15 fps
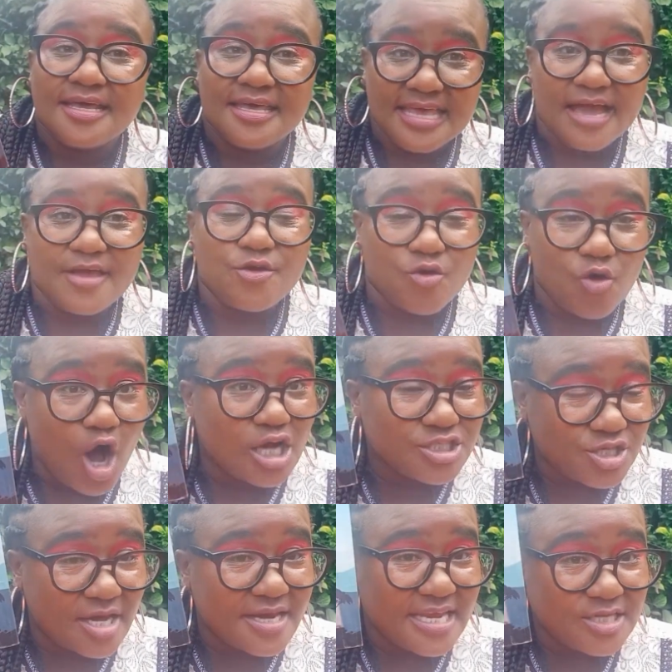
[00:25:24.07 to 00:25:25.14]
Yeah, you
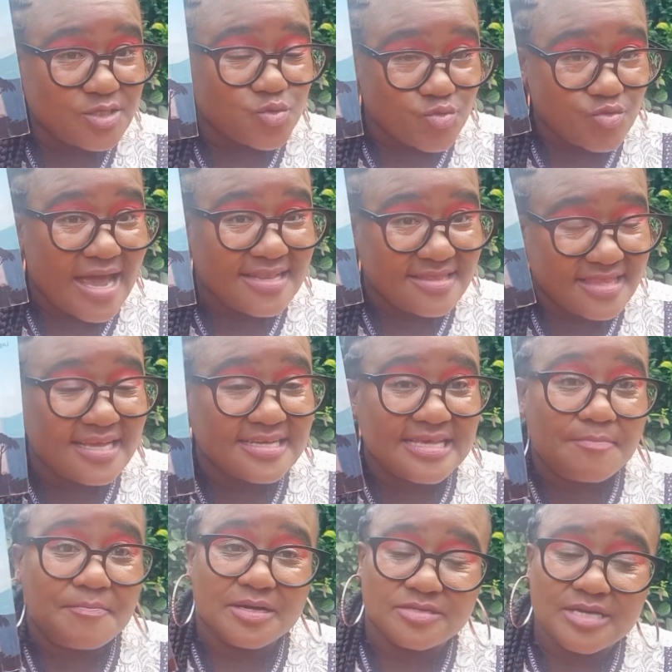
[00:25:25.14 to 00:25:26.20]
also need to write things
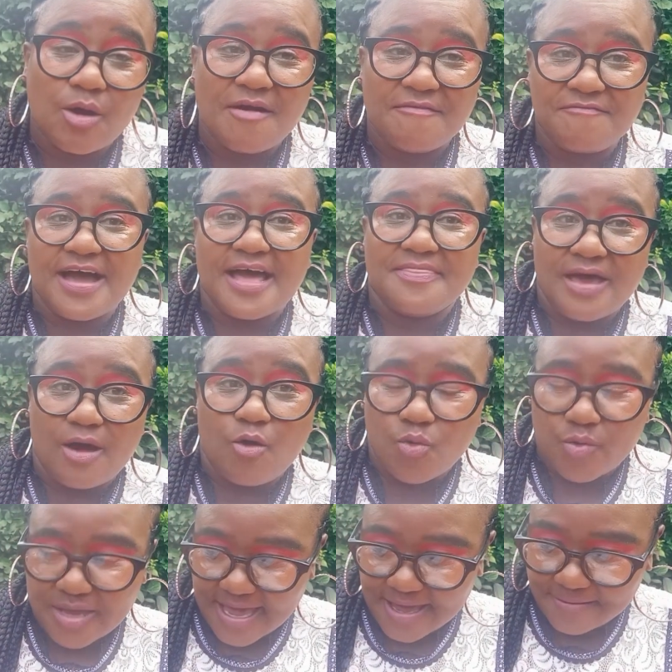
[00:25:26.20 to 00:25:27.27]
about our father,
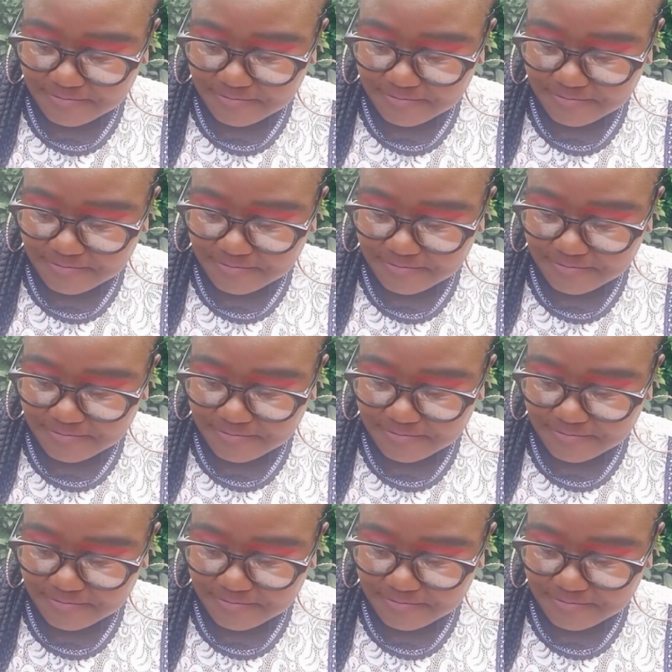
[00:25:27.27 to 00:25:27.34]
okay?